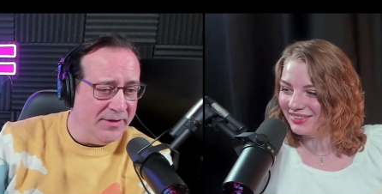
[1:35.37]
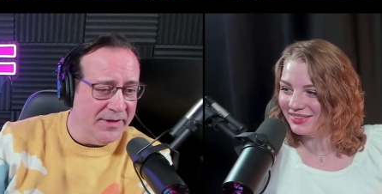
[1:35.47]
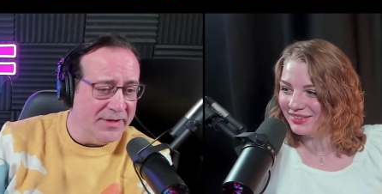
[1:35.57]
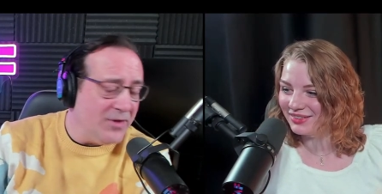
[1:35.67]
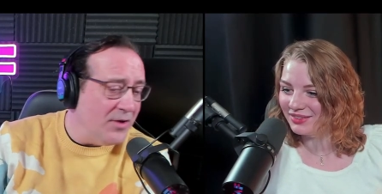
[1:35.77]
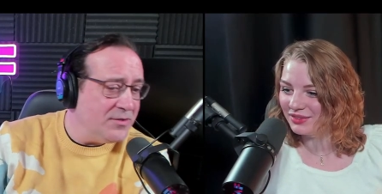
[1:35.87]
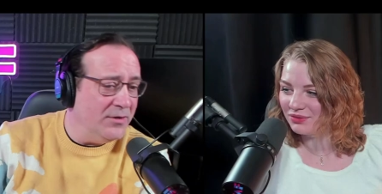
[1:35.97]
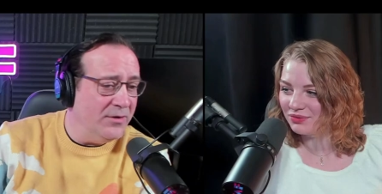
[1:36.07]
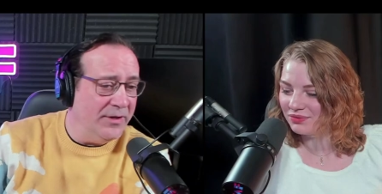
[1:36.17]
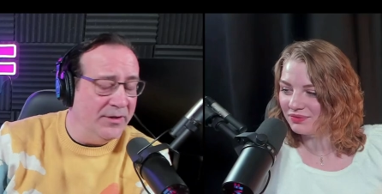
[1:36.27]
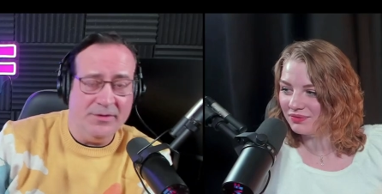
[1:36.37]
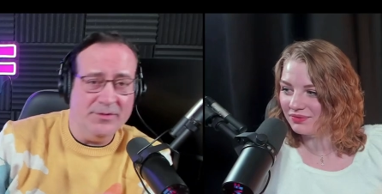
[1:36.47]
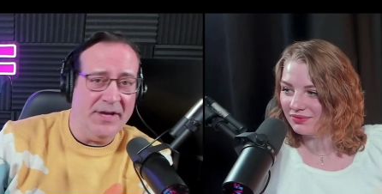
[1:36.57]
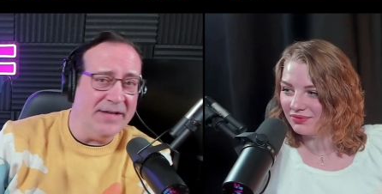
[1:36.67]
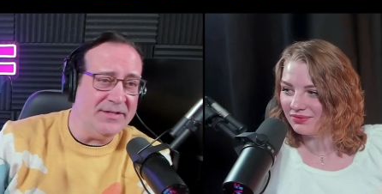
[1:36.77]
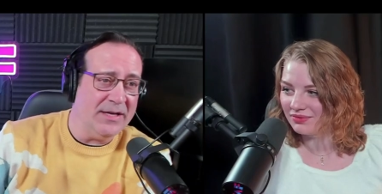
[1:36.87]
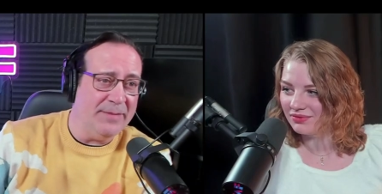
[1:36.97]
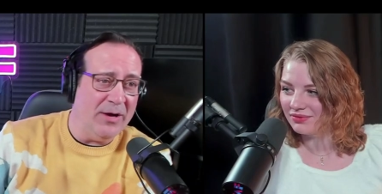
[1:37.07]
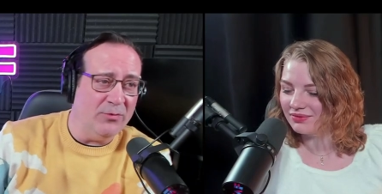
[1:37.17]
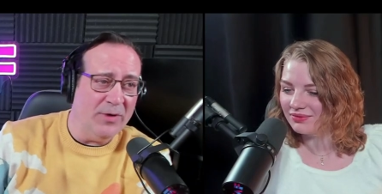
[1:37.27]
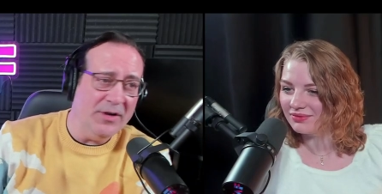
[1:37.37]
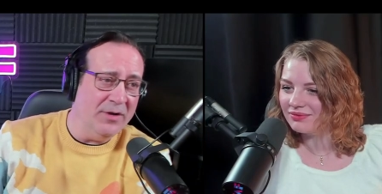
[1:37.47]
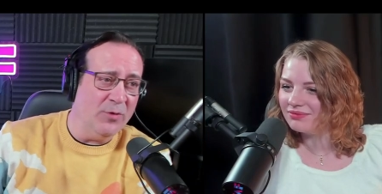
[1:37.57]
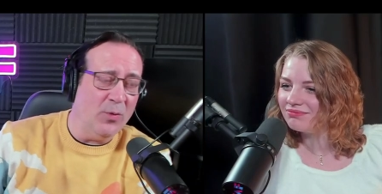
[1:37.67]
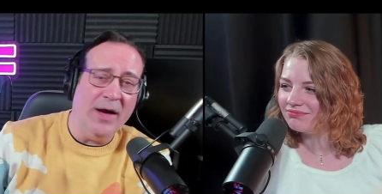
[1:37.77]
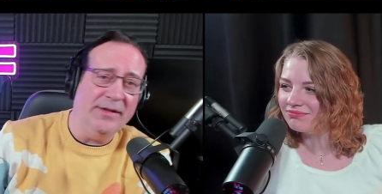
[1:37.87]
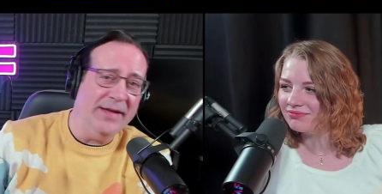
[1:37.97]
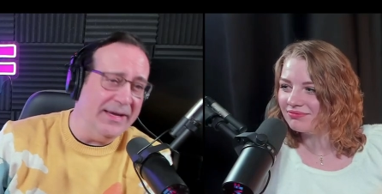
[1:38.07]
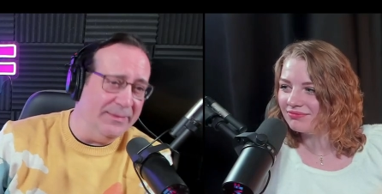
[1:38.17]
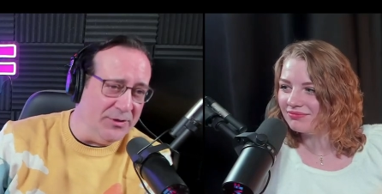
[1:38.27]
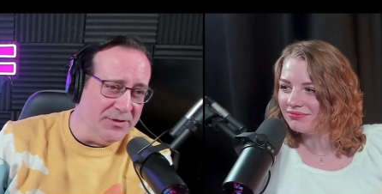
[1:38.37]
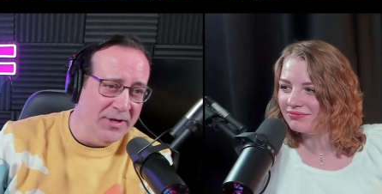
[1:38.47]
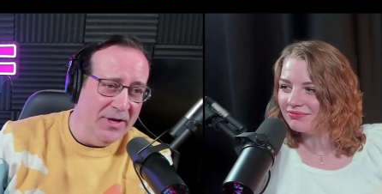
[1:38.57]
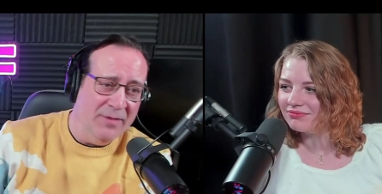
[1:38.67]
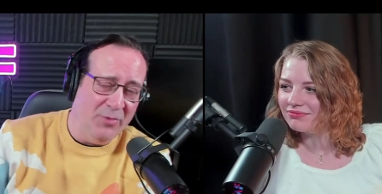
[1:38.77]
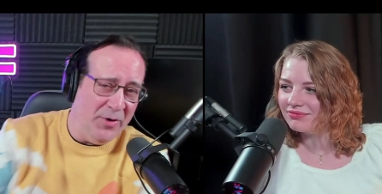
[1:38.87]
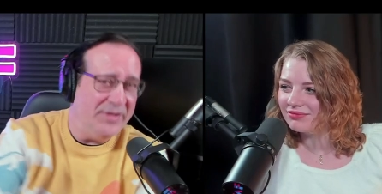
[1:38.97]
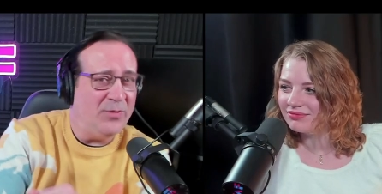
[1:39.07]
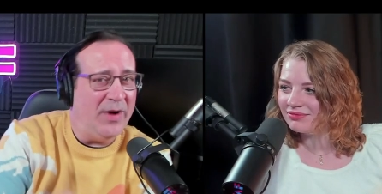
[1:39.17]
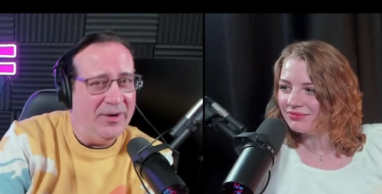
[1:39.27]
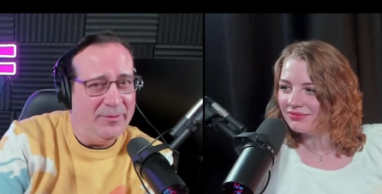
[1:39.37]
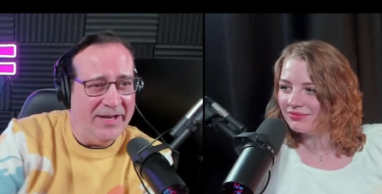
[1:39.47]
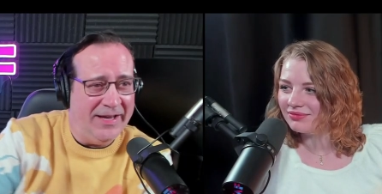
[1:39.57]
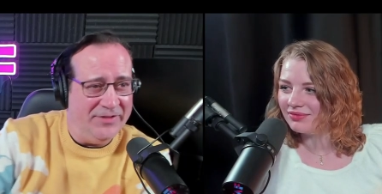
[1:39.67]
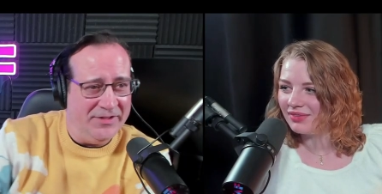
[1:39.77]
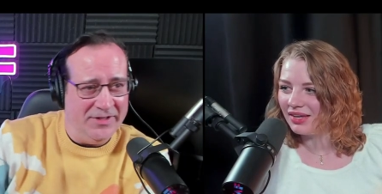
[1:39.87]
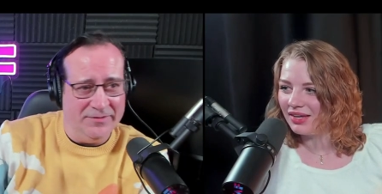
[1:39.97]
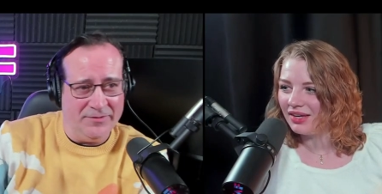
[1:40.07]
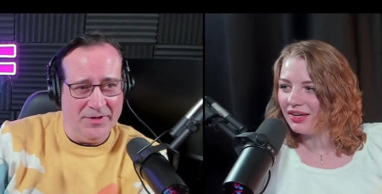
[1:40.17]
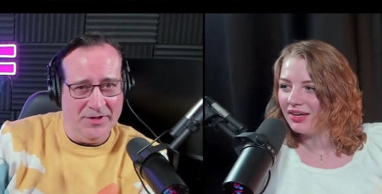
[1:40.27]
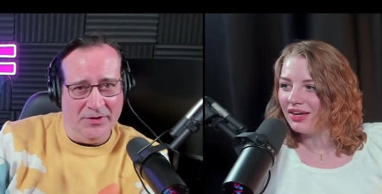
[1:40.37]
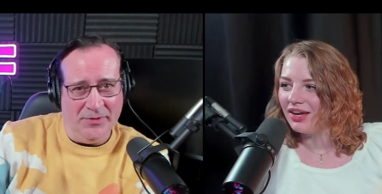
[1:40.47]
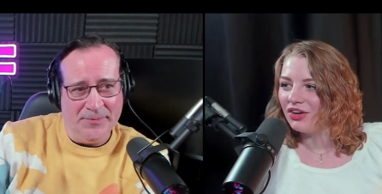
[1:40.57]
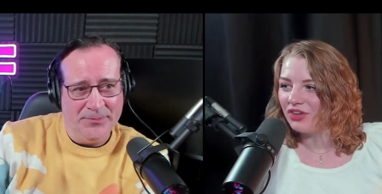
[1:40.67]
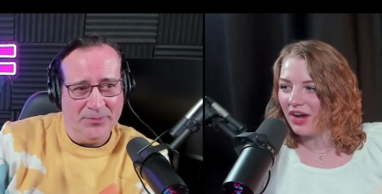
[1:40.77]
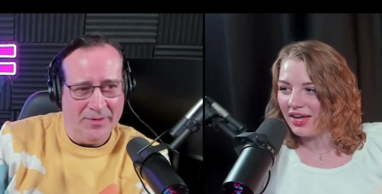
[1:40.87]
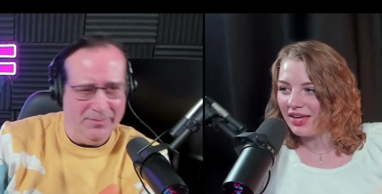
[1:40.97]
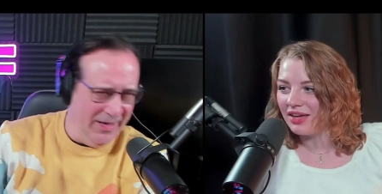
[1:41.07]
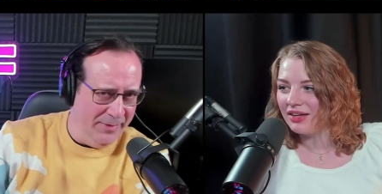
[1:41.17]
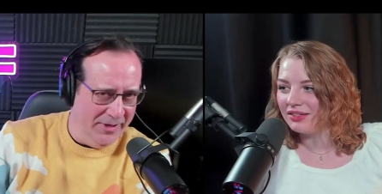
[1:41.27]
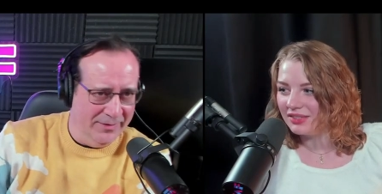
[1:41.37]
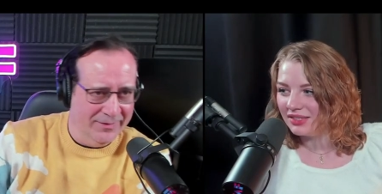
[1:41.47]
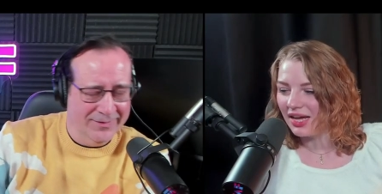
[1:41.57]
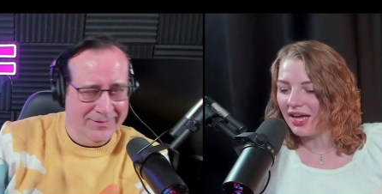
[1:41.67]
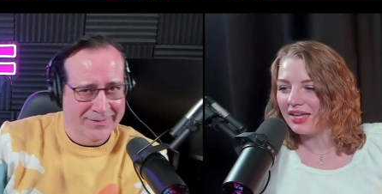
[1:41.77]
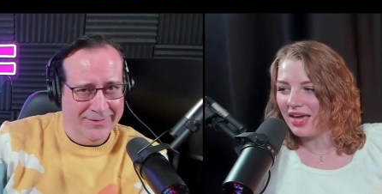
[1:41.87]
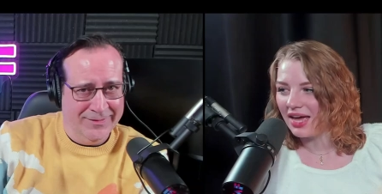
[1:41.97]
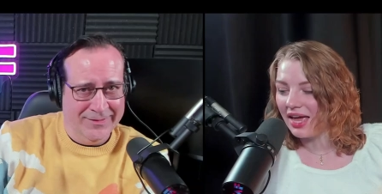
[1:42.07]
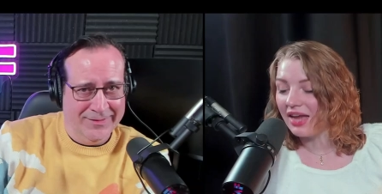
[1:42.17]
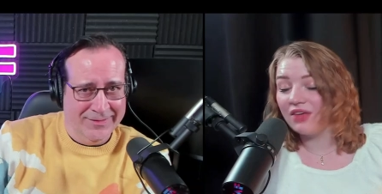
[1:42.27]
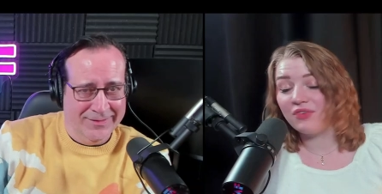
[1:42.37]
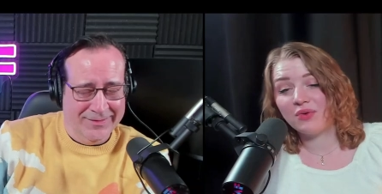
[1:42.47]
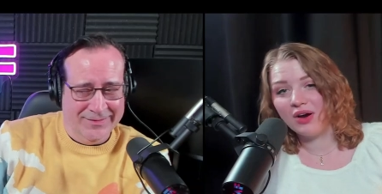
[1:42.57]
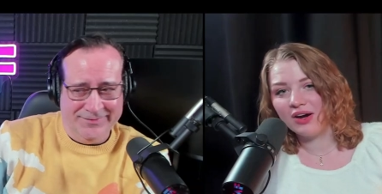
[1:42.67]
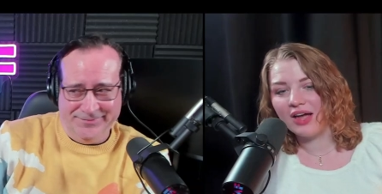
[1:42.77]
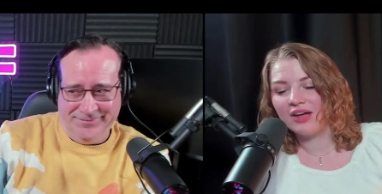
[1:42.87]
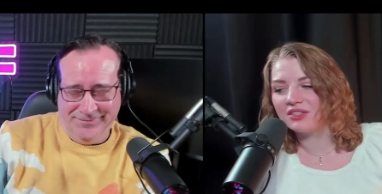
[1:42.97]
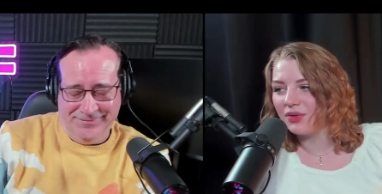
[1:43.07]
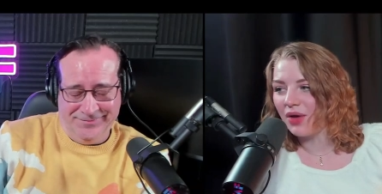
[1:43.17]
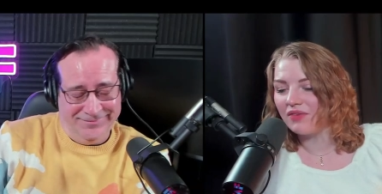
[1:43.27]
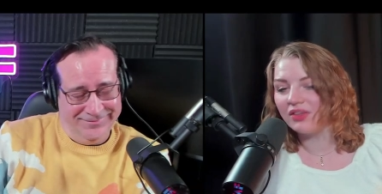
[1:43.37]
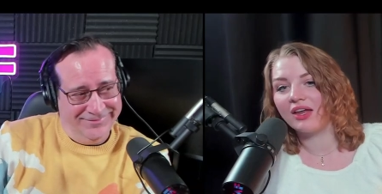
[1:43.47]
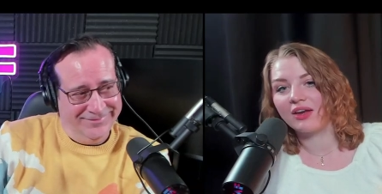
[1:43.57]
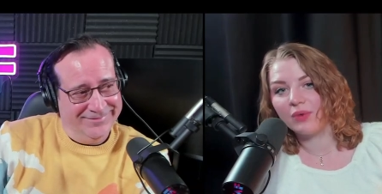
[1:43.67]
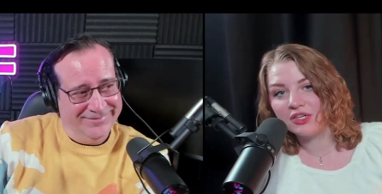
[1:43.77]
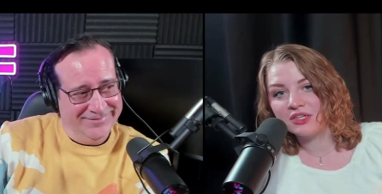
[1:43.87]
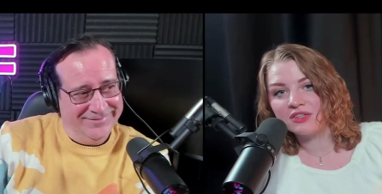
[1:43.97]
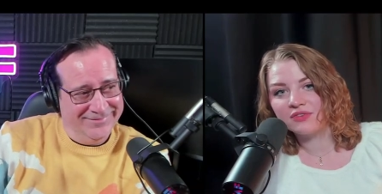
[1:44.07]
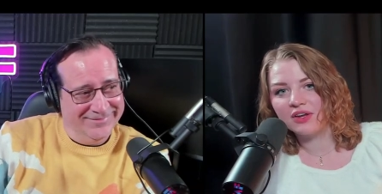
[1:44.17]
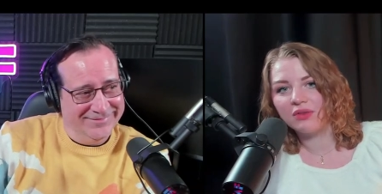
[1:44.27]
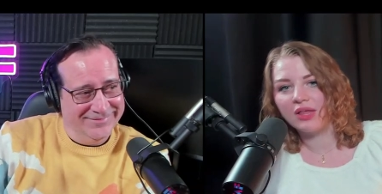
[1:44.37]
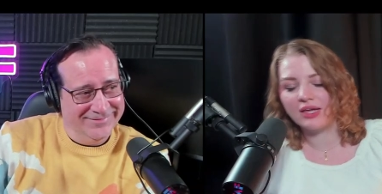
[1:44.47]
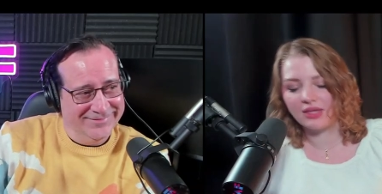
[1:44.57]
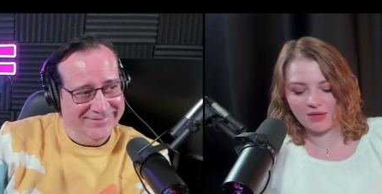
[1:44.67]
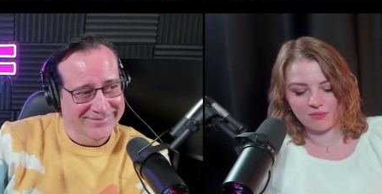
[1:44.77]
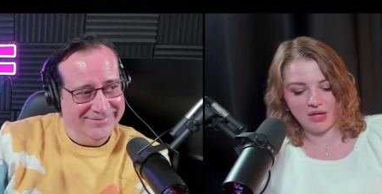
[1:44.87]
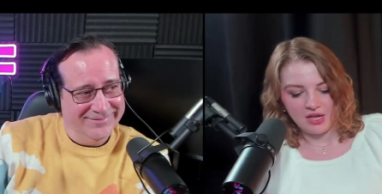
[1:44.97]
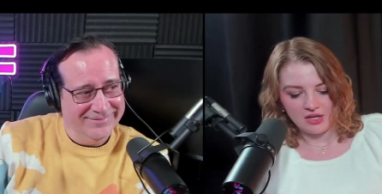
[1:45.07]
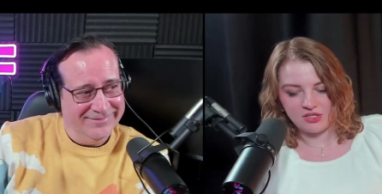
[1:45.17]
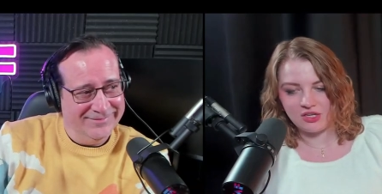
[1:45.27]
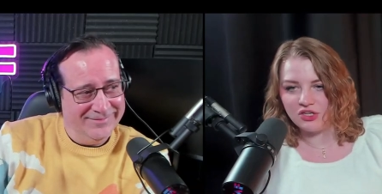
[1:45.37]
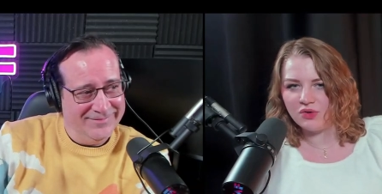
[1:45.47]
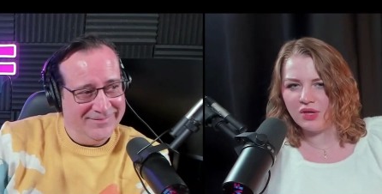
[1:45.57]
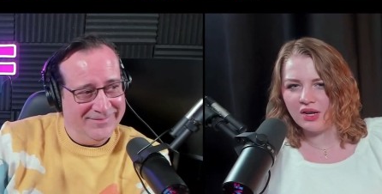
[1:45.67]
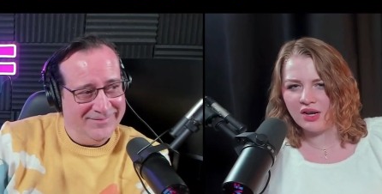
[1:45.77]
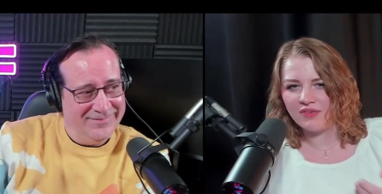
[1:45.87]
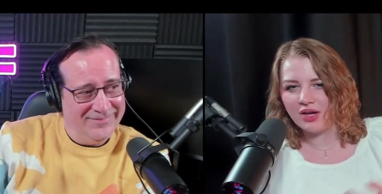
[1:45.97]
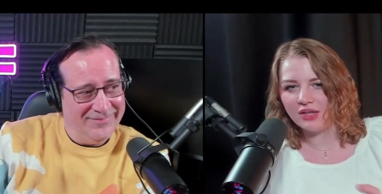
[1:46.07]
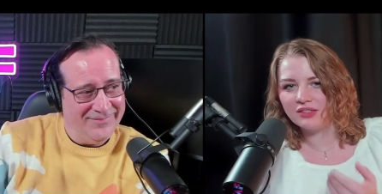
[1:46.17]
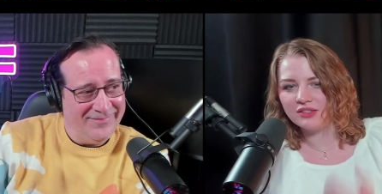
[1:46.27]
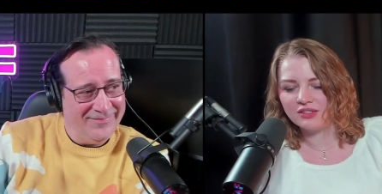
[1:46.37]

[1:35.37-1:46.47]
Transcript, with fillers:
Speaker 1: that is also enthusiastic about running over wild animals, boy, does Wyoming have a deal for you.
Speaker 2: Right. Maybe. Uh, yeah. And if you are, I also have a lot of questions for you like, um, did you get enough hugs as a